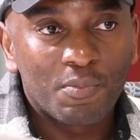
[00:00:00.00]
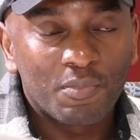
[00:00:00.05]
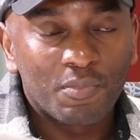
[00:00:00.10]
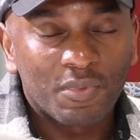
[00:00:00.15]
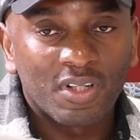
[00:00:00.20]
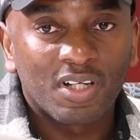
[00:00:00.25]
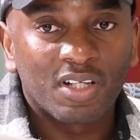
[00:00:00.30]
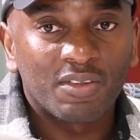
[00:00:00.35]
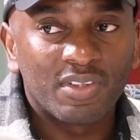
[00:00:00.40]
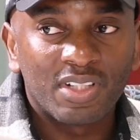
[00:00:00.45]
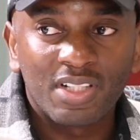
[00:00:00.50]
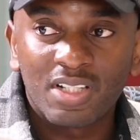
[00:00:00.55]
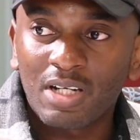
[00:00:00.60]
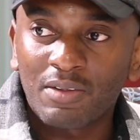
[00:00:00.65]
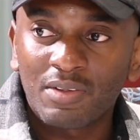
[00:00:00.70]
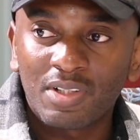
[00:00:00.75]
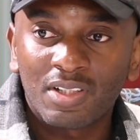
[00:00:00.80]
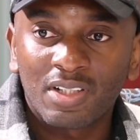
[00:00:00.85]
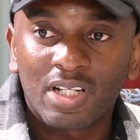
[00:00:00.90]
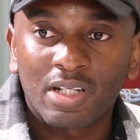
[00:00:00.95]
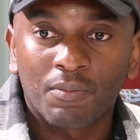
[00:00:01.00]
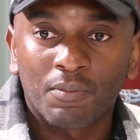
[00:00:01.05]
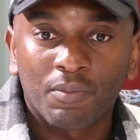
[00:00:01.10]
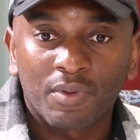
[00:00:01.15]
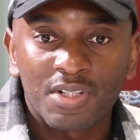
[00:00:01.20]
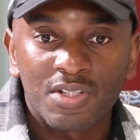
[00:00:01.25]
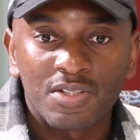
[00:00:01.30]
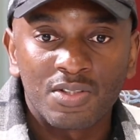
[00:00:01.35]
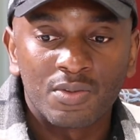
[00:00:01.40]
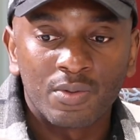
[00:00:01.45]
Yeah, I really like what
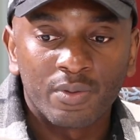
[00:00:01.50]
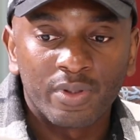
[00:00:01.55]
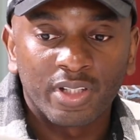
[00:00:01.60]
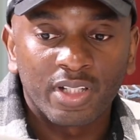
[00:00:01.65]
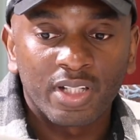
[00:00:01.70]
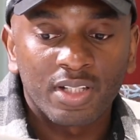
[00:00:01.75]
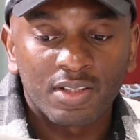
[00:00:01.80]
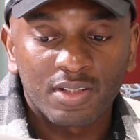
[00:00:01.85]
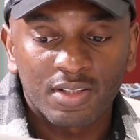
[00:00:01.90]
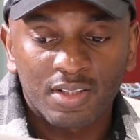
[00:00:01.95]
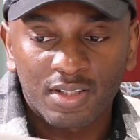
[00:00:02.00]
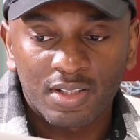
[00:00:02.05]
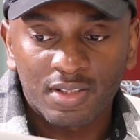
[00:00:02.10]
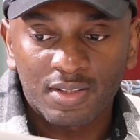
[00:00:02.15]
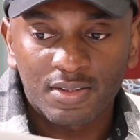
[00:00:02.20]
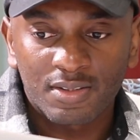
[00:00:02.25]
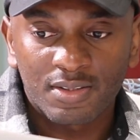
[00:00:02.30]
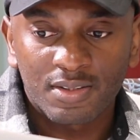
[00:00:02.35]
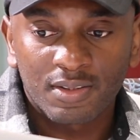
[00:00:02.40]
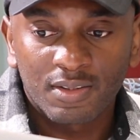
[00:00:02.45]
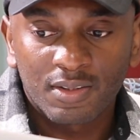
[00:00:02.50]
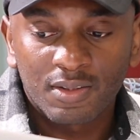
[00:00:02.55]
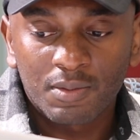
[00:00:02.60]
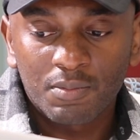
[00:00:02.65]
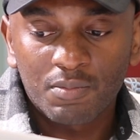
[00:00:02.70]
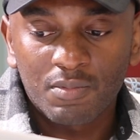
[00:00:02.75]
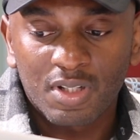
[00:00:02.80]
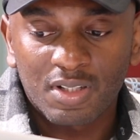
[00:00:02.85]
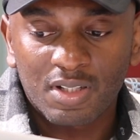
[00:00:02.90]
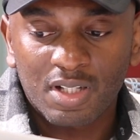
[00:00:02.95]
he's doing, and
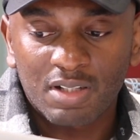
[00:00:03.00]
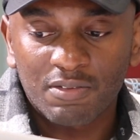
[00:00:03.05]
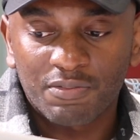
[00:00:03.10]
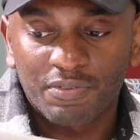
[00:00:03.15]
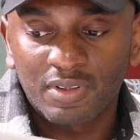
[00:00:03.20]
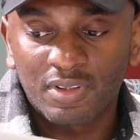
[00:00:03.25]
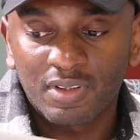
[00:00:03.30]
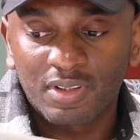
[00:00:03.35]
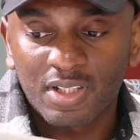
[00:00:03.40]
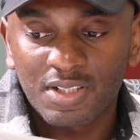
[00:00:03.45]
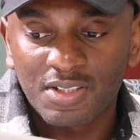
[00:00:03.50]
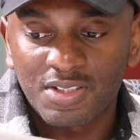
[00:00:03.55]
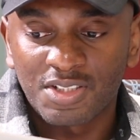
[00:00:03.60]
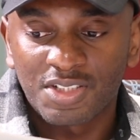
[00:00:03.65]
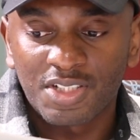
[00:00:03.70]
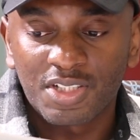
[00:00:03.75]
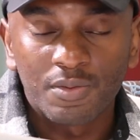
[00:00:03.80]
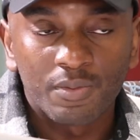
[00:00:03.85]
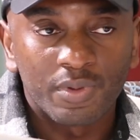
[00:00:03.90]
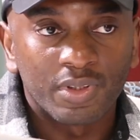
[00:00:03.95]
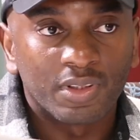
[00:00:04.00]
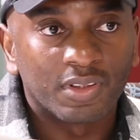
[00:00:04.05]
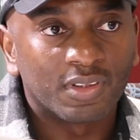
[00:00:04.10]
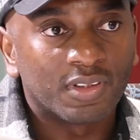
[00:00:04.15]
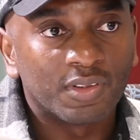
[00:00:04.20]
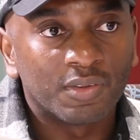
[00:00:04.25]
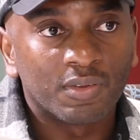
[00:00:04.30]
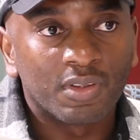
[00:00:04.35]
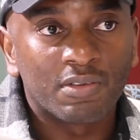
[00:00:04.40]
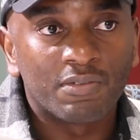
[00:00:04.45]
I feel that's genuine.
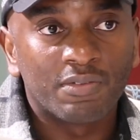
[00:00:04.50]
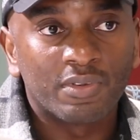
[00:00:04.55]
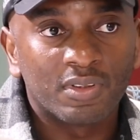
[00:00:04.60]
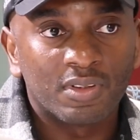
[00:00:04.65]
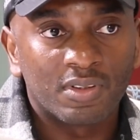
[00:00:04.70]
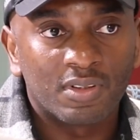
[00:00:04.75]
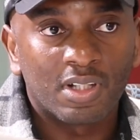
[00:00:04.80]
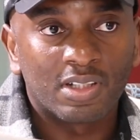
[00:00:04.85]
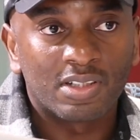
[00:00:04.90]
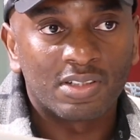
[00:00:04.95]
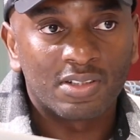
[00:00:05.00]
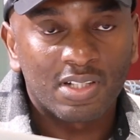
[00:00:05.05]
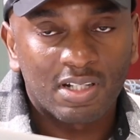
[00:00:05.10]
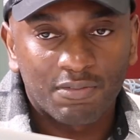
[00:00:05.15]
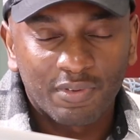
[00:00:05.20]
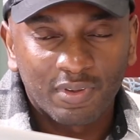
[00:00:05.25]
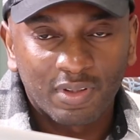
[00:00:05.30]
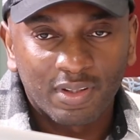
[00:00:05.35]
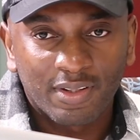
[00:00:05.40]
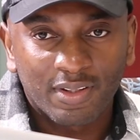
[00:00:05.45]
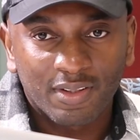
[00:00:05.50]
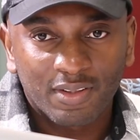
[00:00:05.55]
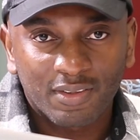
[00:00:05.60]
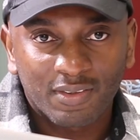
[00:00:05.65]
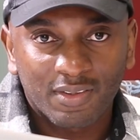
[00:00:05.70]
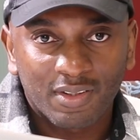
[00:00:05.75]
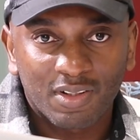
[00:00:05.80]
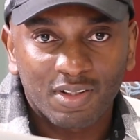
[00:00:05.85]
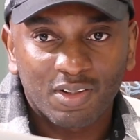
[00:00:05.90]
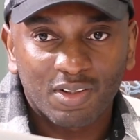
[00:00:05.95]
You know, I feel
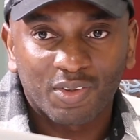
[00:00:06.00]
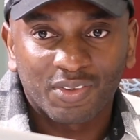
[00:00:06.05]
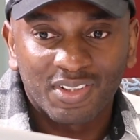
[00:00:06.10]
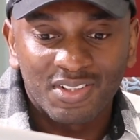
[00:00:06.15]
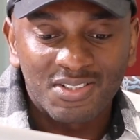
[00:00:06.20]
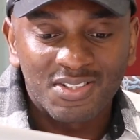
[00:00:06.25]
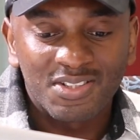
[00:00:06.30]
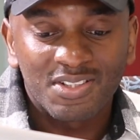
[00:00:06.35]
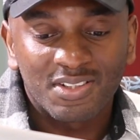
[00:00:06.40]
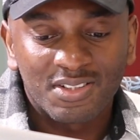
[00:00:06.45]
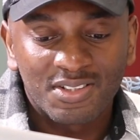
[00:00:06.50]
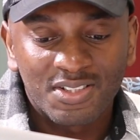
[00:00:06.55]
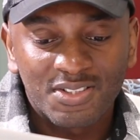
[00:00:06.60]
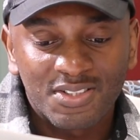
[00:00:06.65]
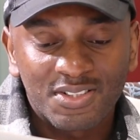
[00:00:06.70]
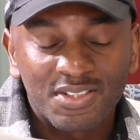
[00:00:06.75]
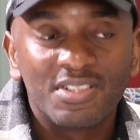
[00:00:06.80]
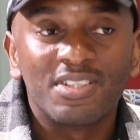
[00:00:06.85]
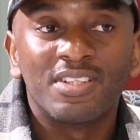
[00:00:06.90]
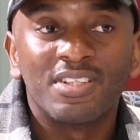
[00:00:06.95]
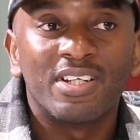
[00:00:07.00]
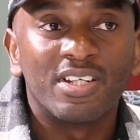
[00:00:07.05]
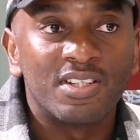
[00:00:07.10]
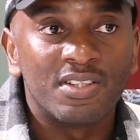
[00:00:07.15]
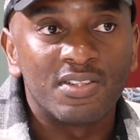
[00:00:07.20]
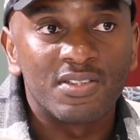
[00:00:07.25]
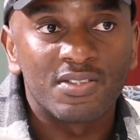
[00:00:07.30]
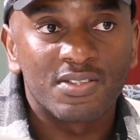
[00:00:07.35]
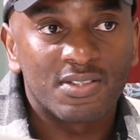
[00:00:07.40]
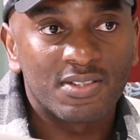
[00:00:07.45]
the authenticity
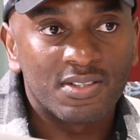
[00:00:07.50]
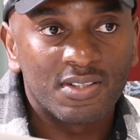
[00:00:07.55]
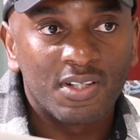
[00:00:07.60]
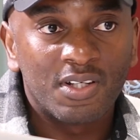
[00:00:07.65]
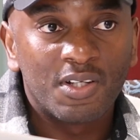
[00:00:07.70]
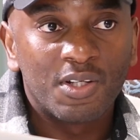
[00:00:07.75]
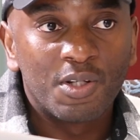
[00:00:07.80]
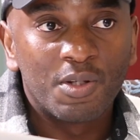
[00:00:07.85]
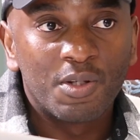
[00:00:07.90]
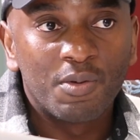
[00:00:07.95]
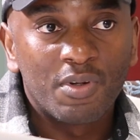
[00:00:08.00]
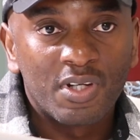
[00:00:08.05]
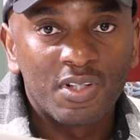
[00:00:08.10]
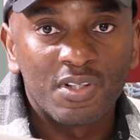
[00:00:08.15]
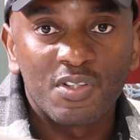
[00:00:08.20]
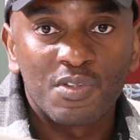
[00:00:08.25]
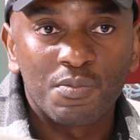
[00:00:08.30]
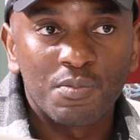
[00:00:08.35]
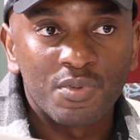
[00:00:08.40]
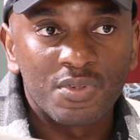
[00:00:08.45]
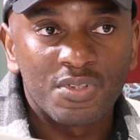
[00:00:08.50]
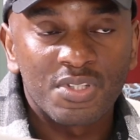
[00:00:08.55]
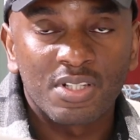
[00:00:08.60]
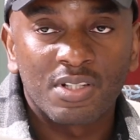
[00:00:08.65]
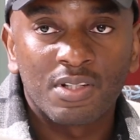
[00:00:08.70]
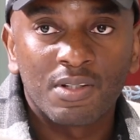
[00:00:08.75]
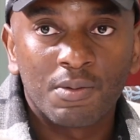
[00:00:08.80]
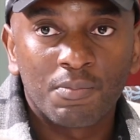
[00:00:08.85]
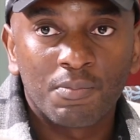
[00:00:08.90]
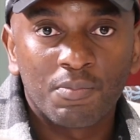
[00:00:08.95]
in his
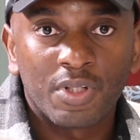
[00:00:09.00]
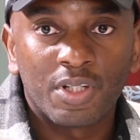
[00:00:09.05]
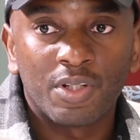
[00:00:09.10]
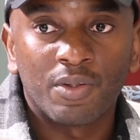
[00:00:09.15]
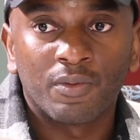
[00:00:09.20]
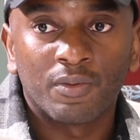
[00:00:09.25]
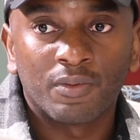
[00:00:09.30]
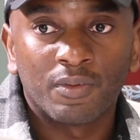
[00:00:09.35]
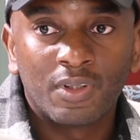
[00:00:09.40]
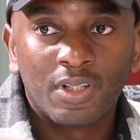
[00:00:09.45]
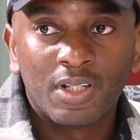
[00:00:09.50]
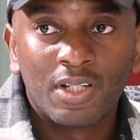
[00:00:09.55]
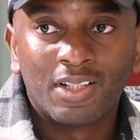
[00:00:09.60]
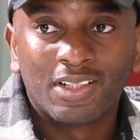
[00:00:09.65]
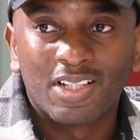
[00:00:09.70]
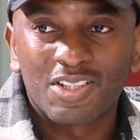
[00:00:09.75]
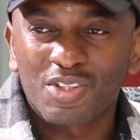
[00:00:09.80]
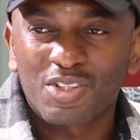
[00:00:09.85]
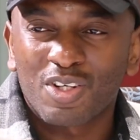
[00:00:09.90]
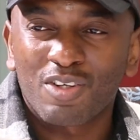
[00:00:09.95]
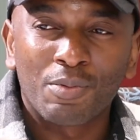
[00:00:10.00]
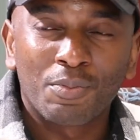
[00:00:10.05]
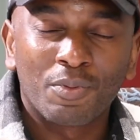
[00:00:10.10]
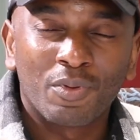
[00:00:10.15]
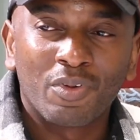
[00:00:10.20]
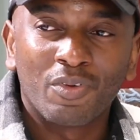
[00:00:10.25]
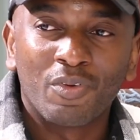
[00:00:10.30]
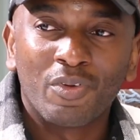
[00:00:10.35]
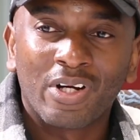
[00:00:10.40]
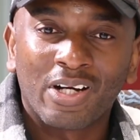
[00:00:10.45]
music. You know, there's a lot of people
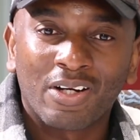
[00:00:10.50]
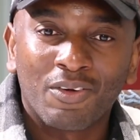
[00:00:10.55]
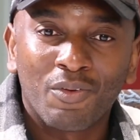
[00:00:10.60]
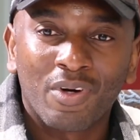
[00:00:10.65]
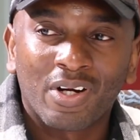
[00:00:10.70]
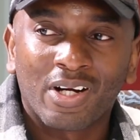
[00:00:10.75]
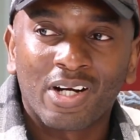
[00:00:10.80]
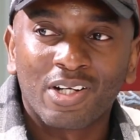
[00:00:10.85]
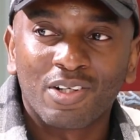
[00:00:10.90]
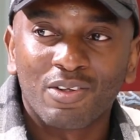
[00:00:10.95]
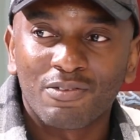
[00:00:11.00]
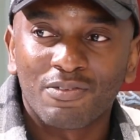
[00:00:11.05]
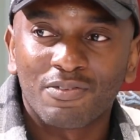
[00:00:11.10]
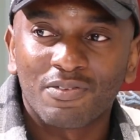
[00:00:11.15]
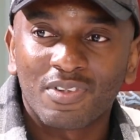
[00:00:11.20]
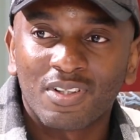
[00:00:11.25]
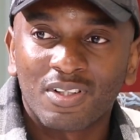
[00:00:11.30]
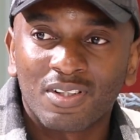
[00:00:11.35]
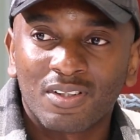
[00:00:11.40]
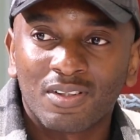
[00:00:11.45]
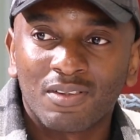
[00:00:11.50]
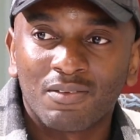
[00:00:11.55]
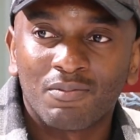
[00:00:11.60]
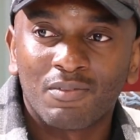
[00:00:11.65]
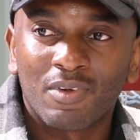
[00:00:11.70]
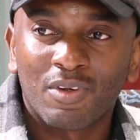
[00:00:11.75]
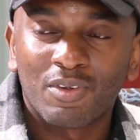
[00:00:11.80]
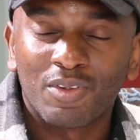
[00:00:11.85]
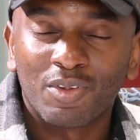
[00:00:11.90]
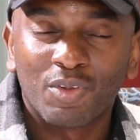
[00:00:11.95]
who are kind of I
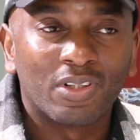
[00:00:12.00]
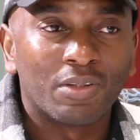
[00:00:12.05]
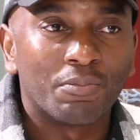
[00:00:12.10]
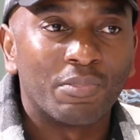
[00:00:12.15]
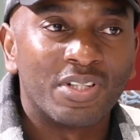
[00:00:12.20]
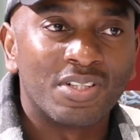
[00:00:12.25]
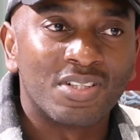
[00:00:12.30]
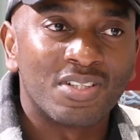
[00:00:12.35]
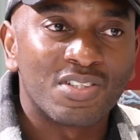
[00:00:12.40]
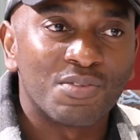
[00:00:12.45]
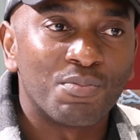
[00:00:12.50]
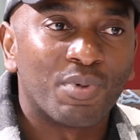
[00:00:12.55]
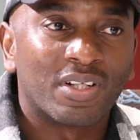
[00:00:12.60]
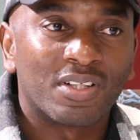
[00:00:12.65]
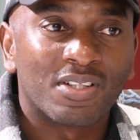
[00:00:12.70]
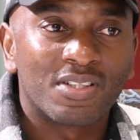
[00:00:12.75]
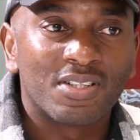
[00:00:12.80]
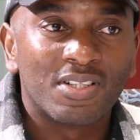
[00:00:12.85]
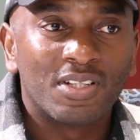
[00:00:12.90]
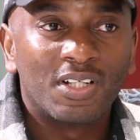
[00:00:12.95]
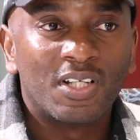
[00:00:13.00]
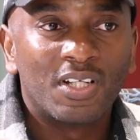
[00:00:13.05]
wouldn't call them haters, but